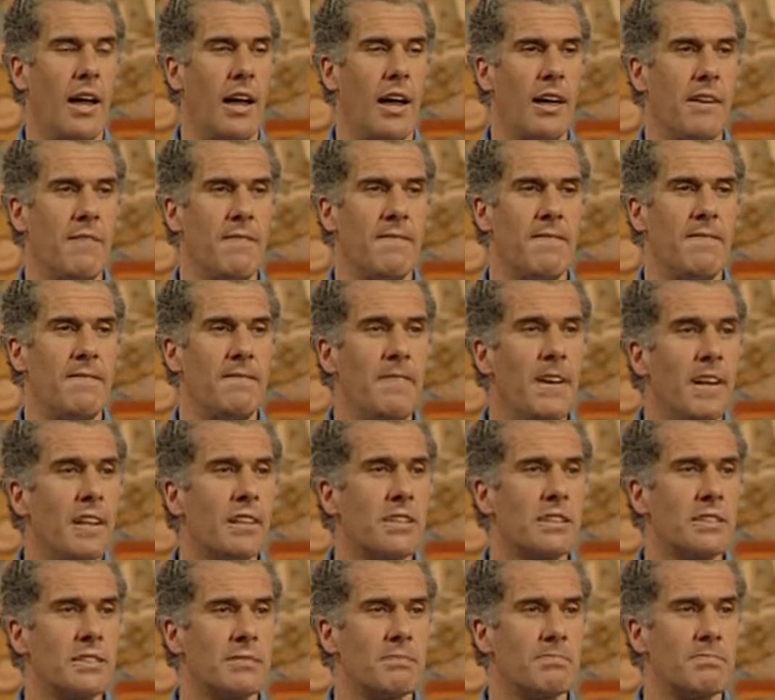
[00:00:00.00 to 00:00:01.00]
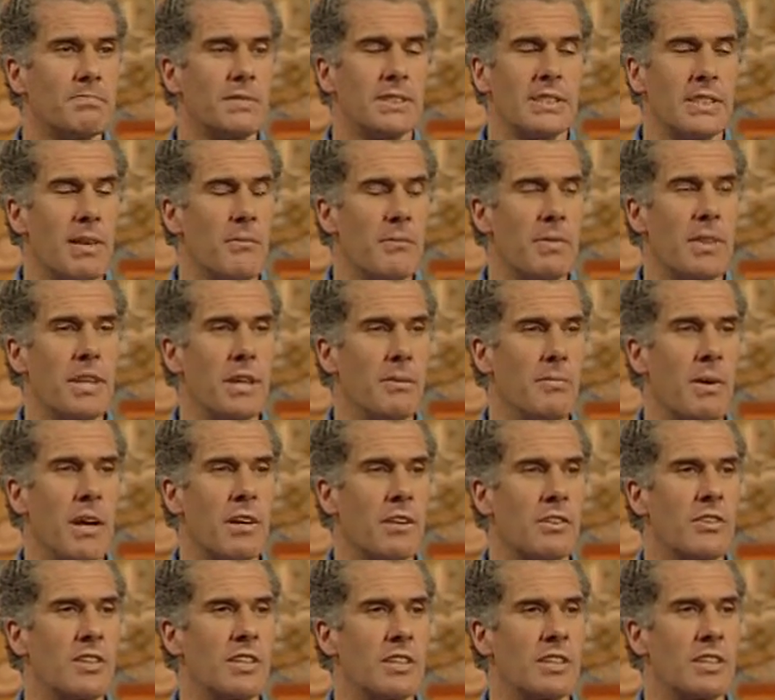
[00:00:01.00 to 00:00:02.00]
I felt something
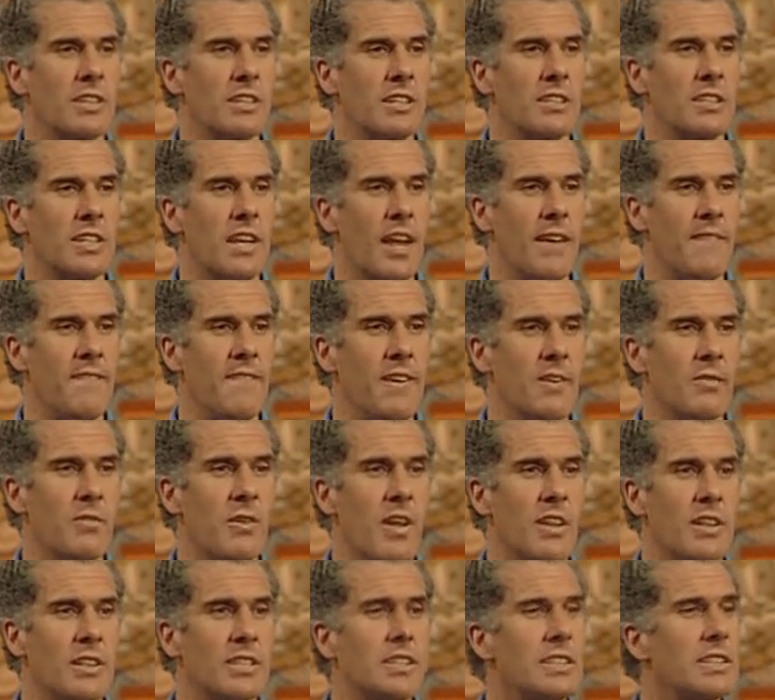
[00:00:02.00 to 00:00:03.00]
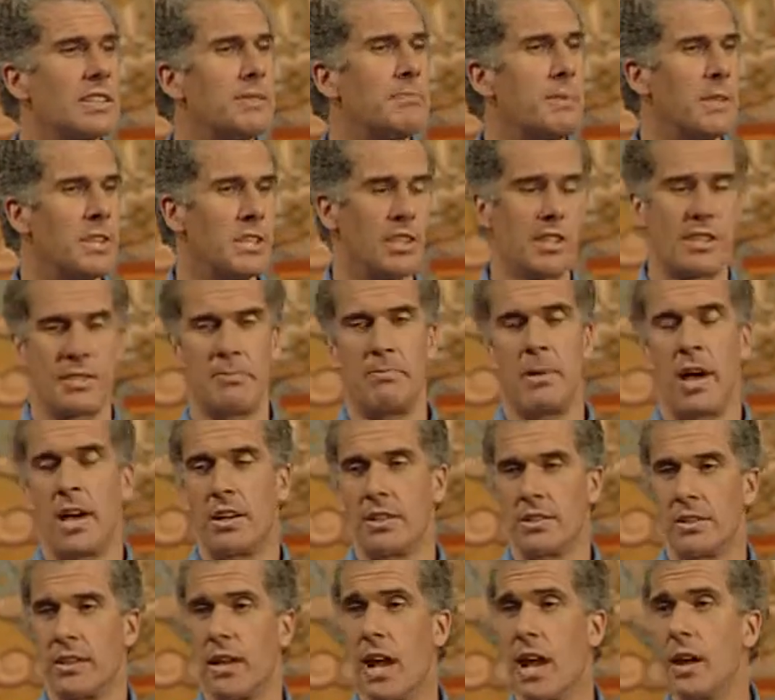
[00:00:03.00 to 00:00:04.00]
about Christians that I felt rather suspicious
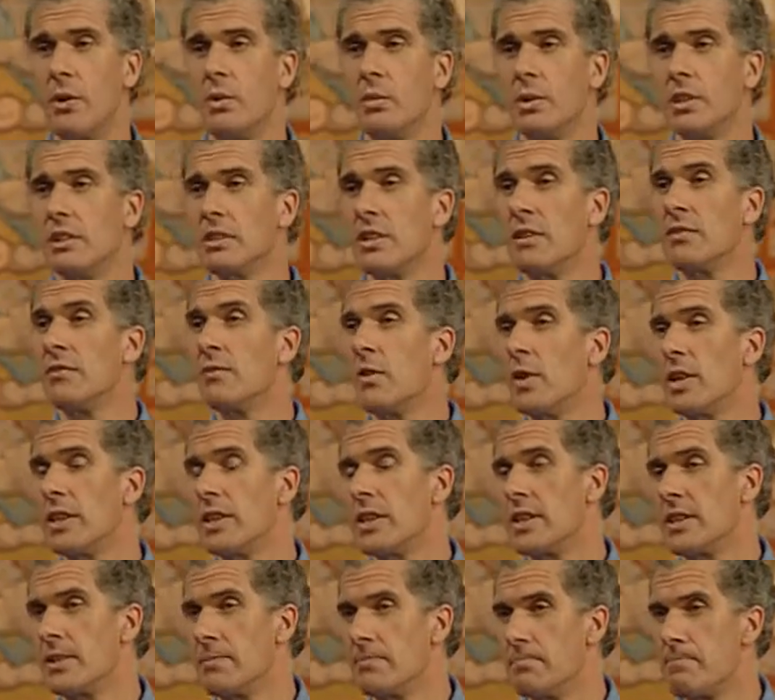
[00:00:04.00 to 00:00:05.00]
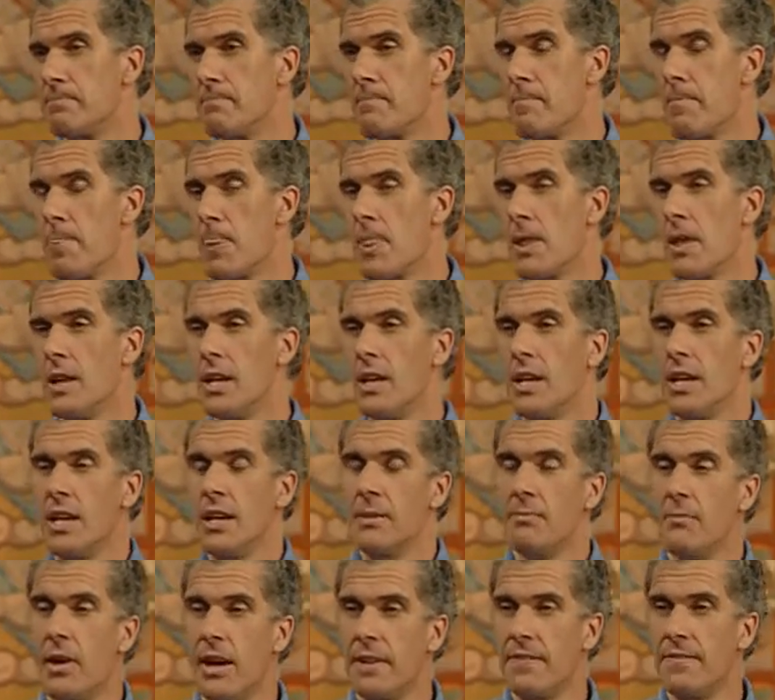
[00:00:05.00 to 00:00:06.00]
about, and I always avoided them.
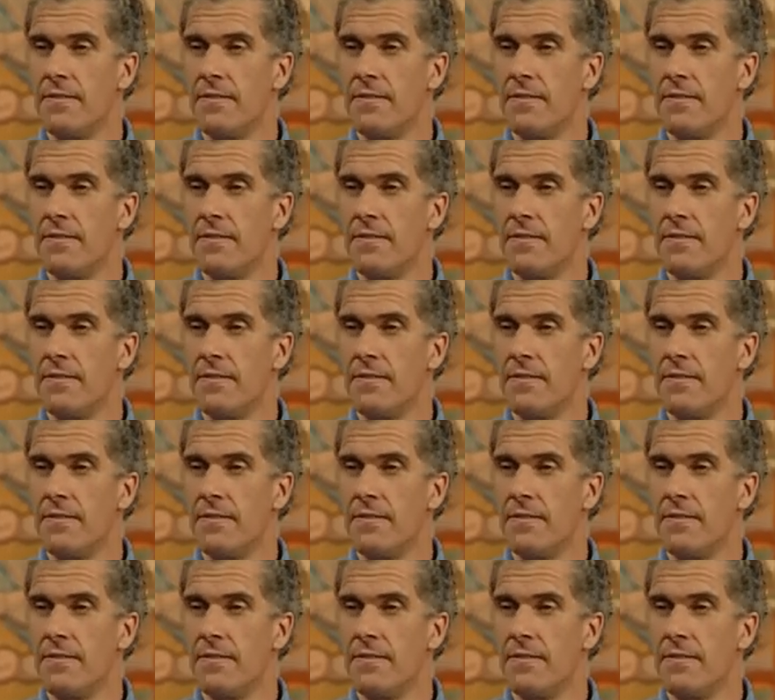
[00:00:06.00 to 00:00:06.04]
In my